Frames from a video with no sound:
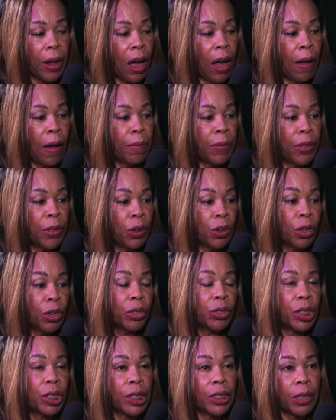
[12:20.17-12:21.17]
The
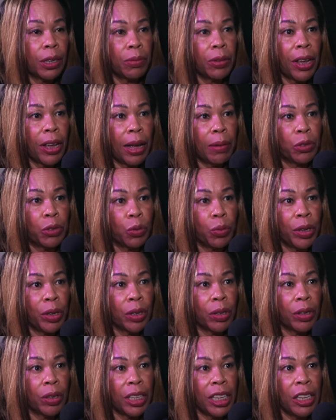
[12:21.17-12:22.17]
nurses sometimes
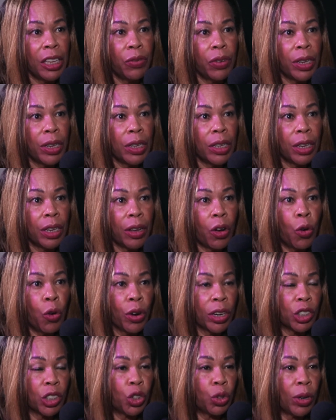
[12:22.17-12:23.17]
will even
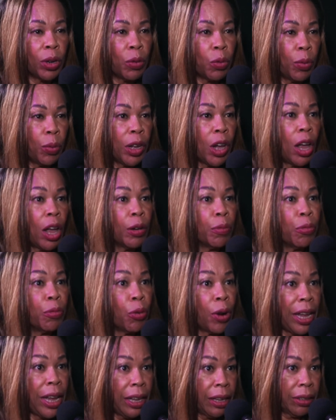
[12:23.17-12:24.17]
orchestrate what we call a
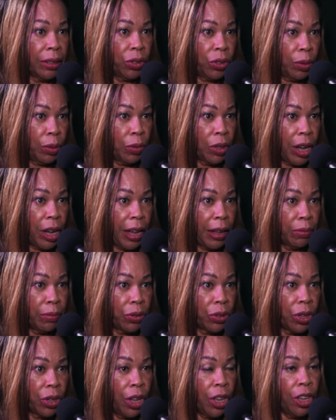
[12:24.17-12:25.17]
break
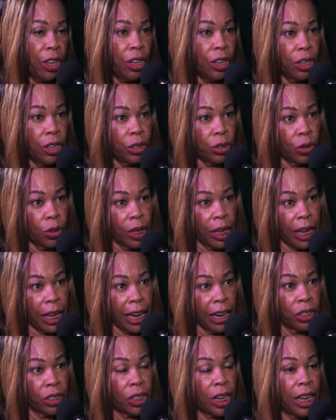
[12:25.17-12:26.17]
sometimes. So the
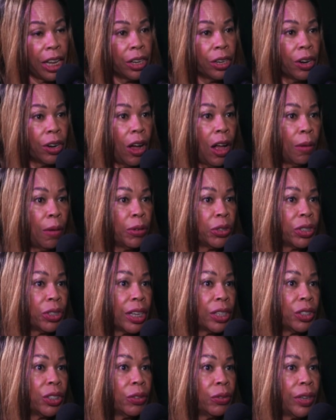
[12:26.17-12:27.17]
caretaker almost
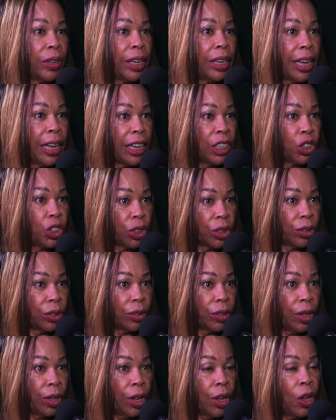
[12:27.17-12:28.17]
gets a vacation
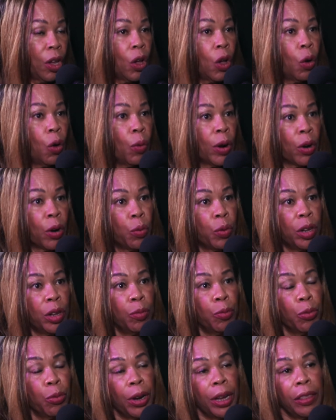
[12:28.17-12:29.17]
where
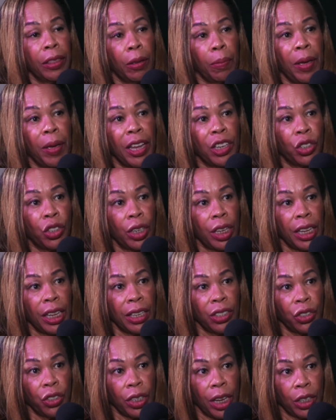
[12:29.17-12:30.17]
we'll bring the patient
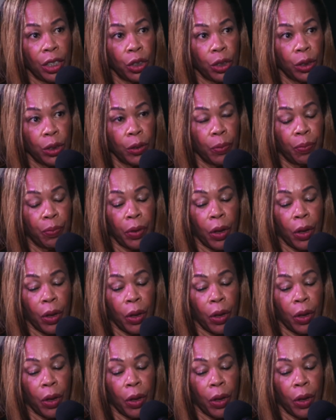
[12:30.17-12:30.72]
in center,